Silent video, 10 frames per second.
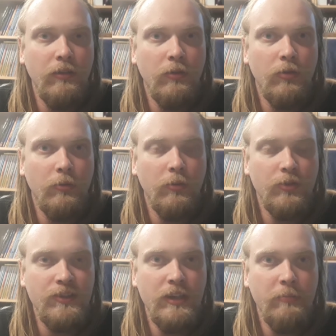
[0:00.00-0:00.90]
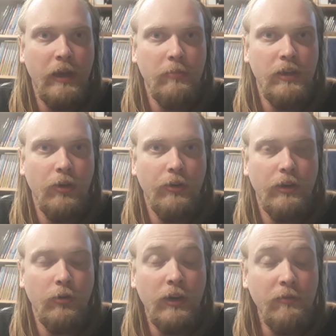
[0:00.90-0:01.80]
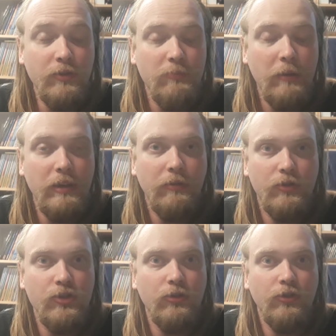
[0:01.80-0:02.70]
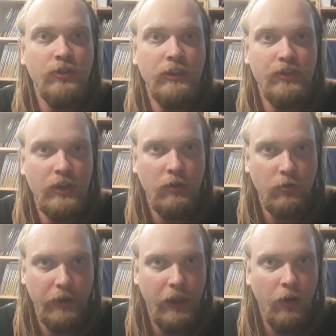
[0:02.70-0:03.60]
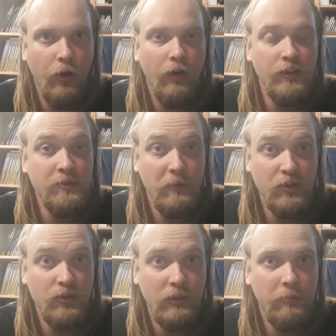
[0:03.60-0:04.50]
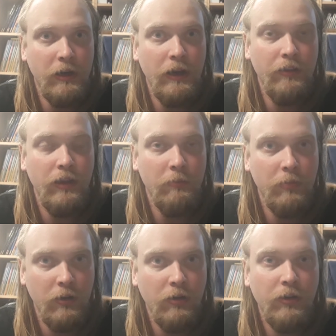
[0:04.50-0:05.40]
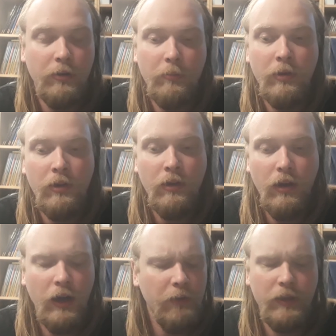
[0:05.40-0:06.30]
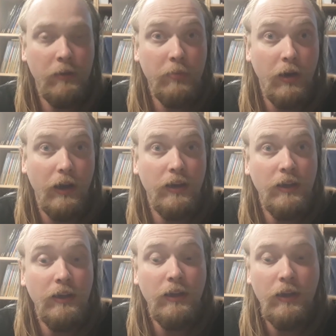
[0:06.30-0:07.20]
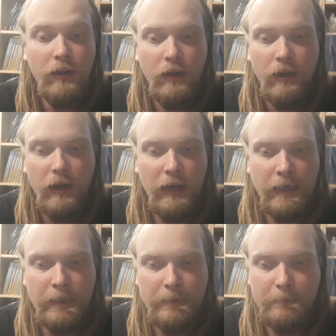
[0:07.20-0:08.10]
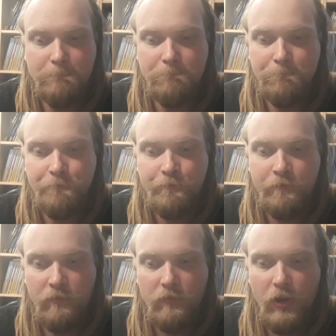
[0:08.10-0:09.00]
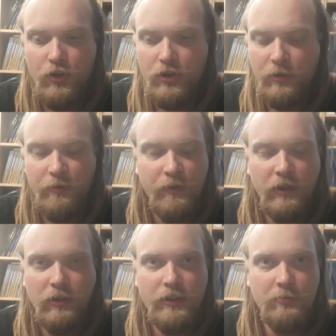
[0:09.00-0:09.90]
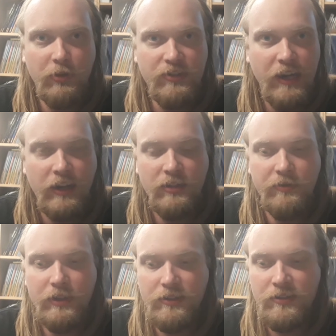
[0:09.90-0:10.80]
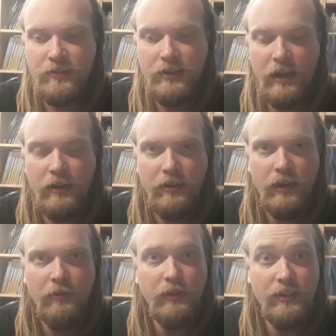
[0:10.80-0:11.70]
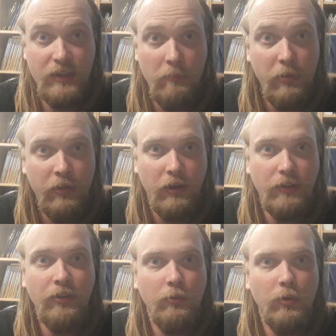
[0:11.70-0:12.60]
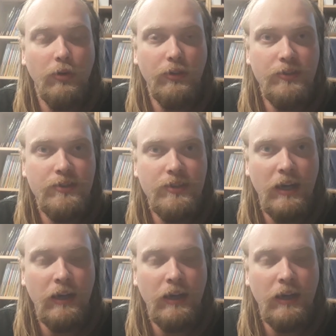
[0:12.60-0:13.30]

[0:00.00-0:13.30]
or see Baby Yoda, or even maybe even children in general, get hurt, especially by the the Empire. Um, you can feel his protectiveness and even his empathy towards